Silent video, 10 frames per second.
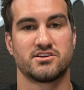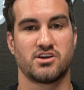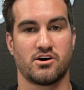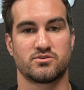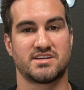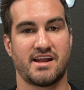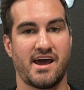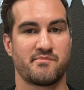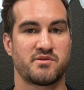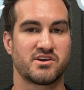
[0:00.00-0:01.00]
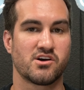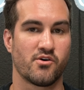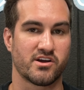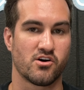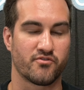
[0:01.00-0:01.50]
So today I'm going to be
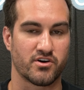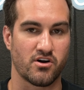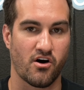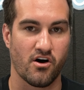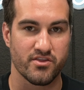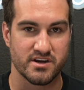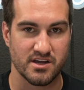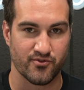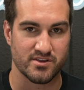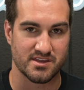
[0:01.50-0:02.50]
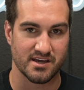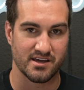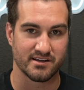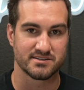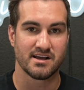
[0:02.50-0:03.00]
going over all the different
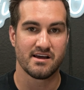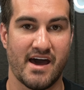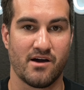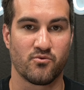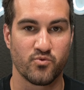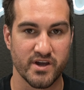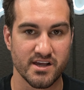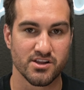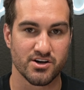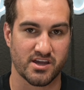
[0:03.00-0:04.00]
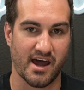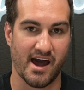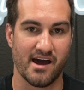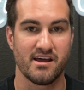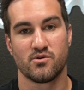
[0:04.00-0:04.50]
things that we look
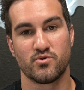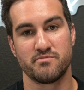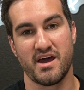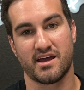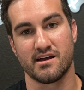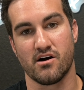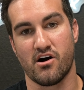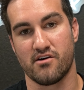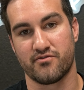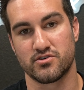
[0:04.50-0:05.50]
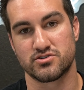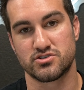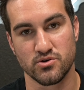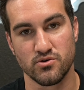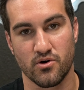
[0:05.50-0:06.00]
at when making offers
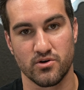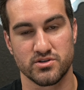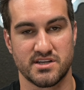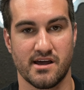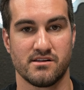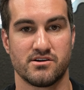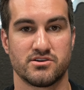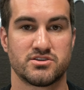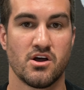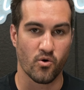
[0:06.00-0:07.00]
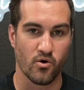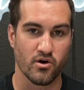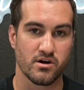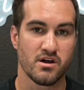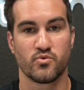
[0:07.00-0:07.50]
to wholesalers
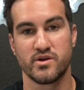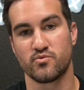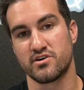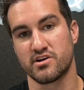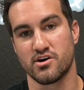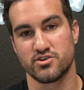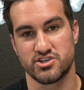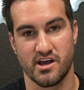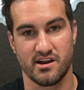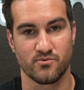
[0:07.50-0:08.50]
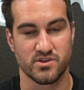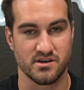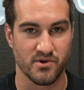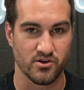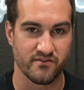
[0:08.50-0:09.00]
or when we're negotiating with a
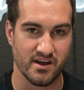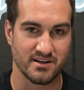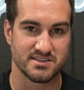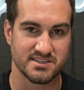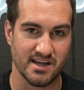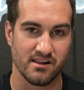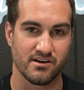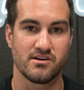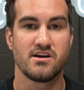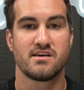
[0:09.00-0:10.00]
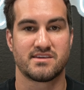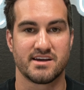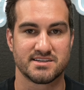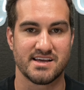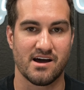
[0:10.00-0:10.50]
motivated seller,
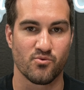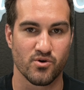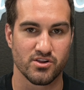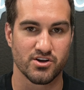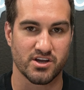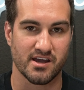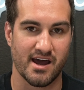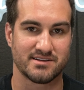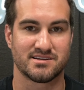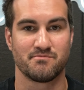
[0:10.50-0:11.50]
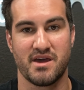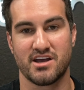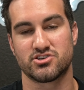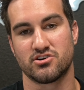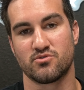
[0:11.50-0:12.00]
things that we're looking at to
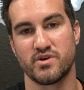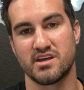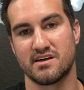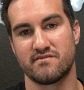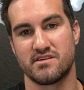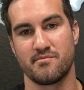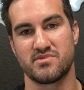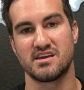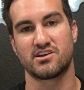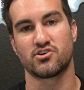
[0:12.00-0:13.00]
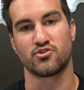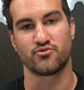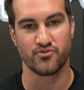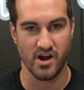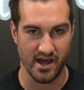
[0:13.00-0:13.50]
make sure we give them the
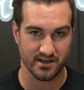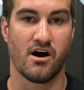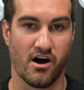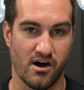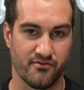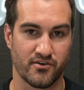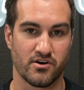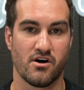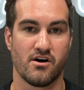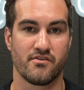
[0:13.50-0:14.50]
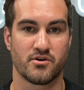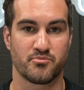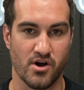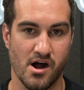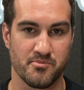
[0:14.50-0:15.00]
correct offer on their
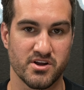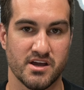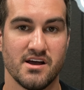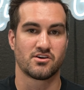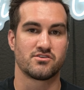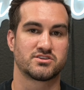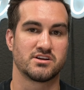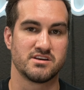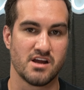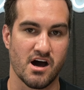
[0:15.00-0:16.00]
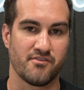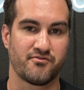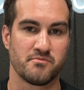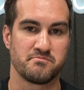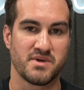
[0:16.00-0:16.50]
property so there's
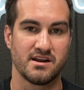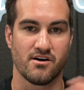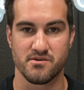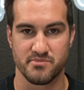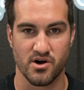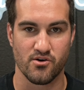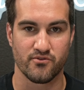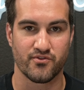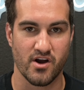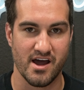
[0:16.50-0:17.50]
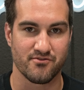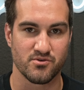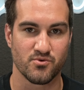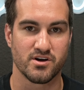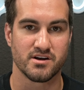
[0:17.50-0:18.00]
enough meat on the bone for
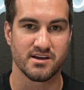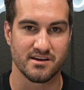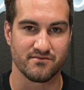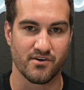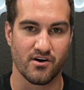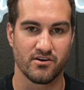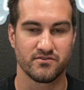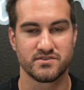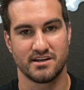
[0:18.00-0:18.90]
everyone involved.